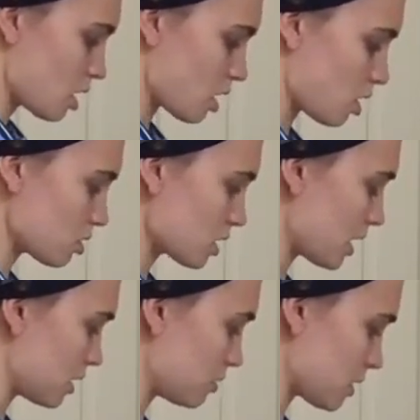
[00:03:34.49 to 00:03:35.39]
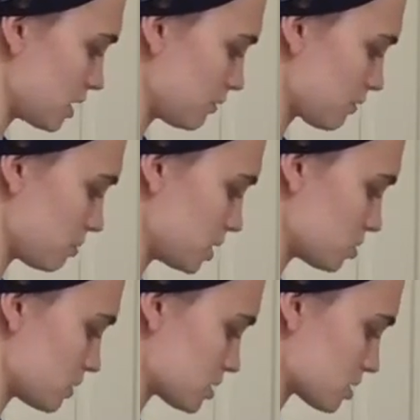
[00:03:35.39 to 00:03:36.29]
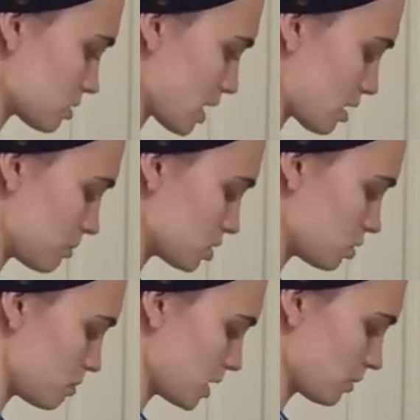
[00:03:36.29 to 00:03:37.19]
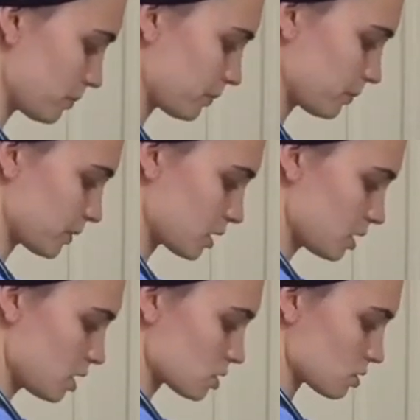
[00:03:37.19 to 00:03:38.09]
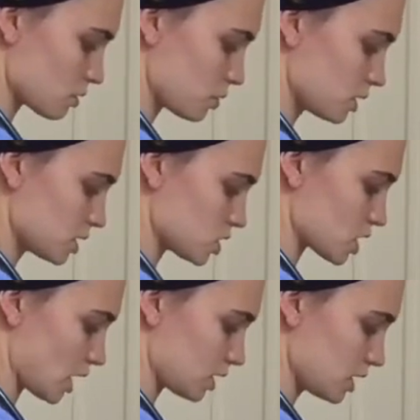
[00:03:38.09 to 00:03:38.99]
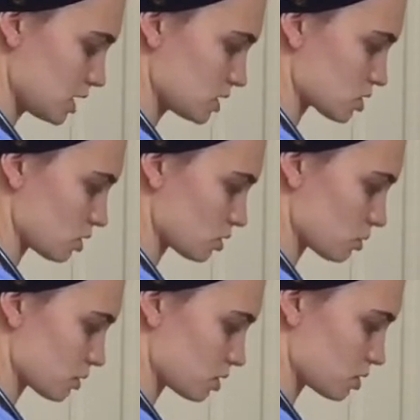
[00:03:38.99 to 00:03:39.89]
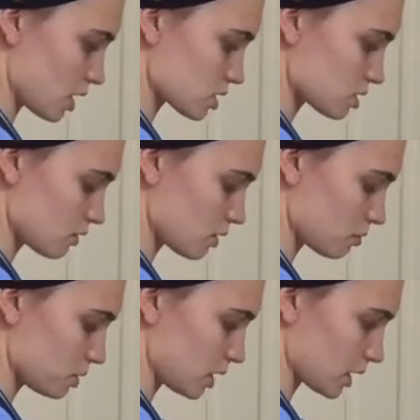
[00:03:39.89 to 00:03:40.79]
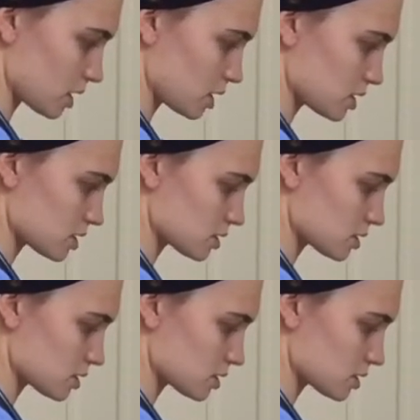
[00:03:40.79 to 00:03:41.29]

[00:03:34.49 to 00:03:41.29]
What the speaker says: Okay, are you ready for me to insert the enema tubing? So I'm going to gently insert toward the direction of the umbilicus.